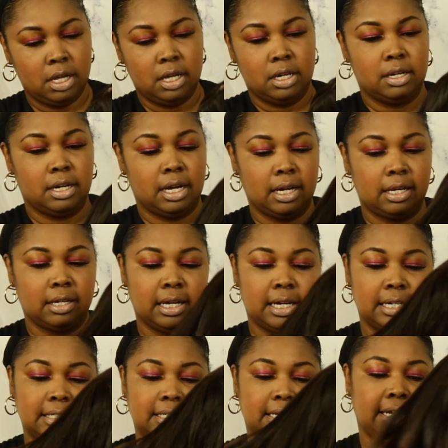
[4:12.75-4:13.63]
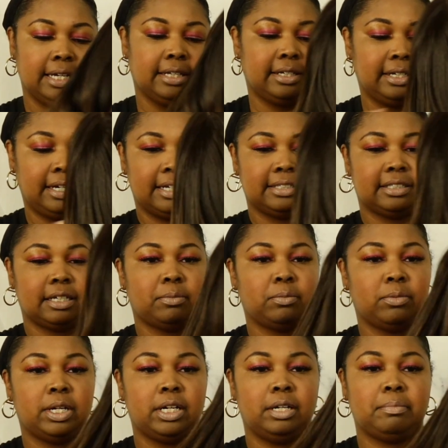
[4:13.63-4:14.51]
not a lot of tangling as I'm
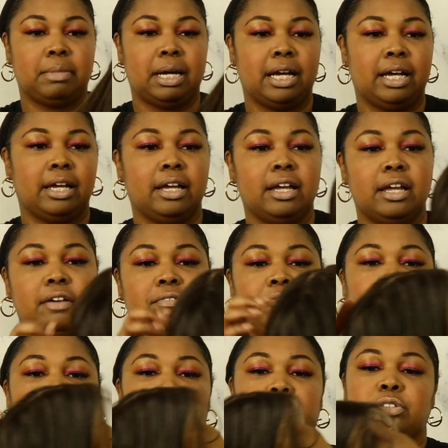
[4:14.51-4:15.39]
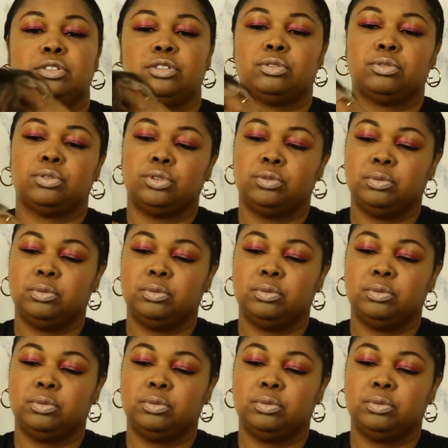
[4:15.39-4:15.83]
running my fingers through.